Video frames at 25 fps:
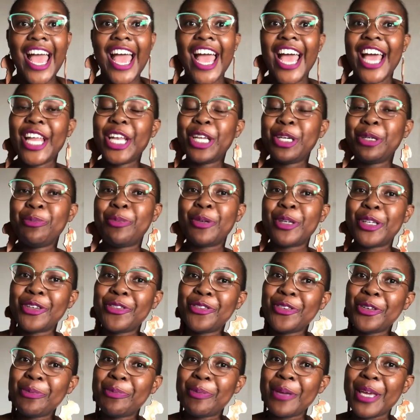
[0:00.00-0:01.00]
Hello
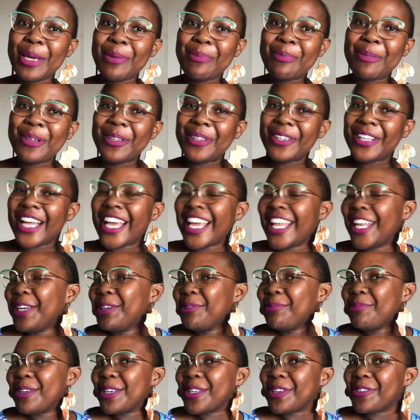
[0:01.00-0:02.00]
beautiful people, hello
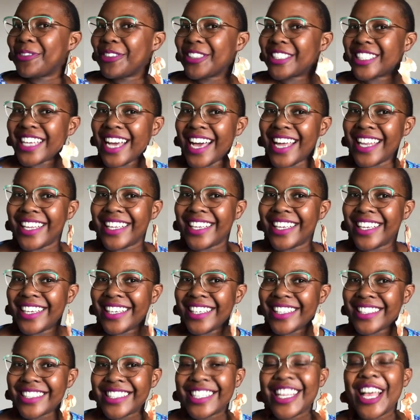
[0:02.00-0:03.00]
beautiful
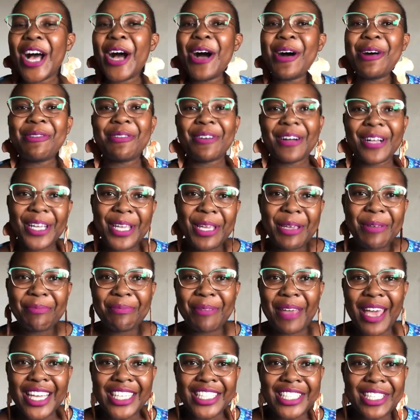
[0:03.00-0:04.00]
darlings. Welcome
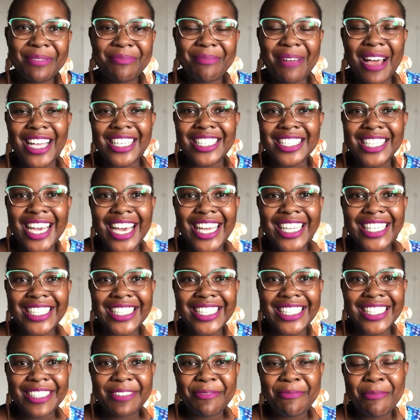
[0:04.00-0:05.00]
back to my
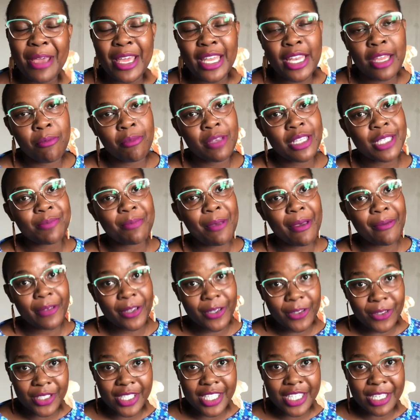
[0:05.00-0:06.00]
channel. My name is
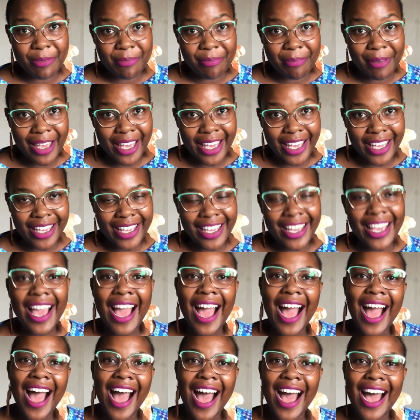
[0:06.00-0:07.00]
Paballo Seipei.
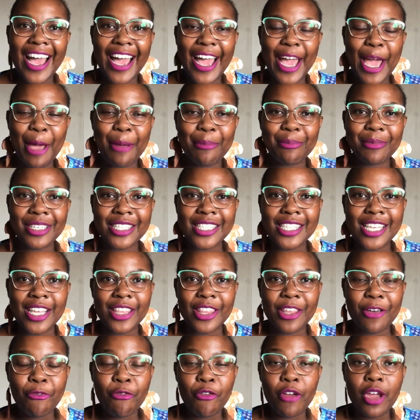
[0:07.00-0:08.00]
I am a South
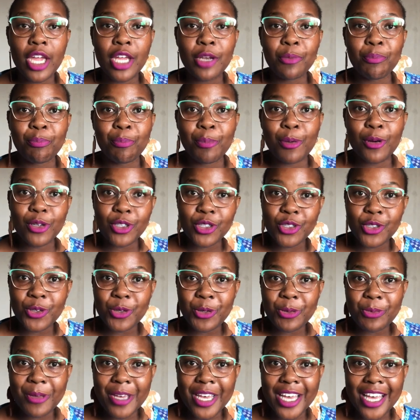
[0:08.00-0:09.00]
African
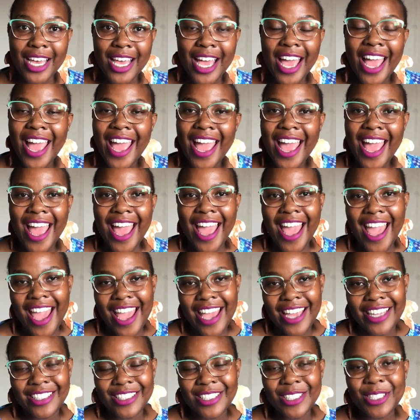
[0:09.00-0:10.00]
booktuber
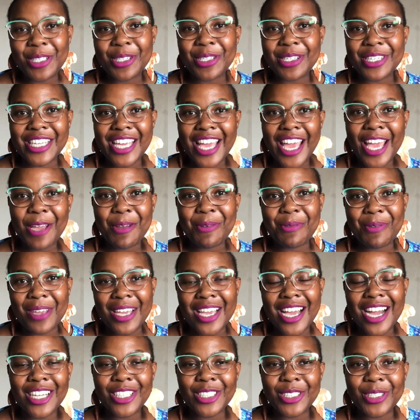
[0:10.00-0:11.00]
and today we
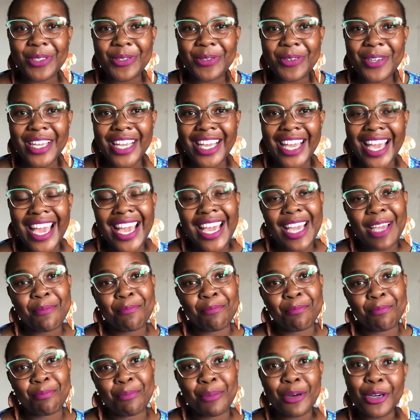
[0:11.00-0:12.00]
are doing a
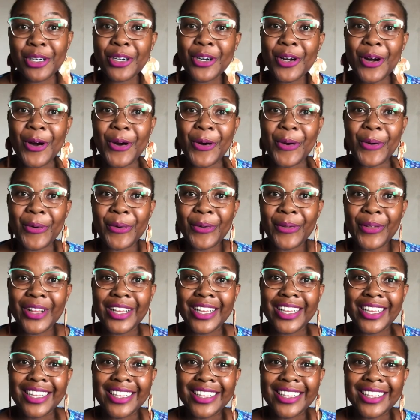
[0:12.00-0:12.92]
book haul.